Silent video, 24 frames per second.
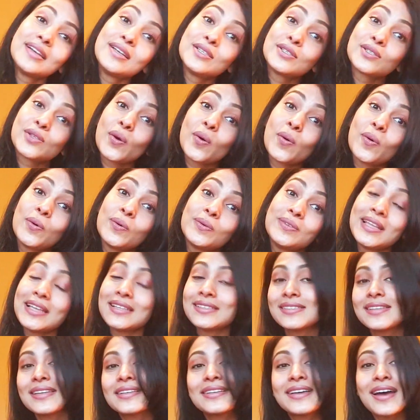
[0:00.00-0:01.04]
So
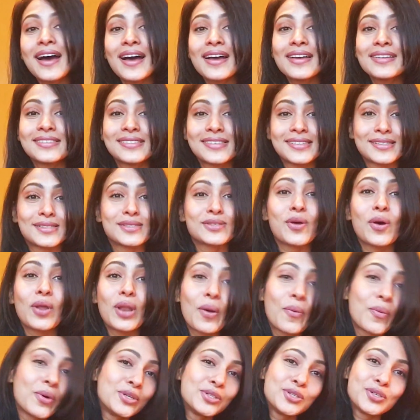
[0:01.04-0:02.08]
that's it, guys. This is all I
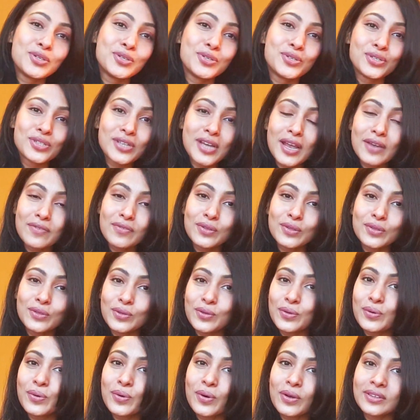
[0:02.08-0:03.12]
wanted to share with
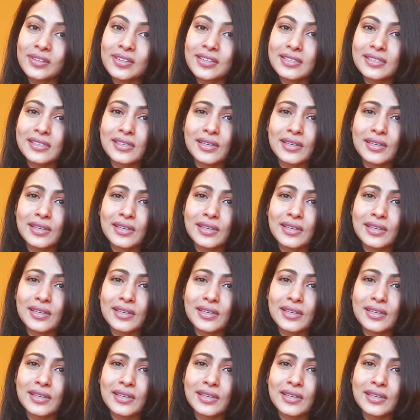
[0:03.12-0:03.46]
you on this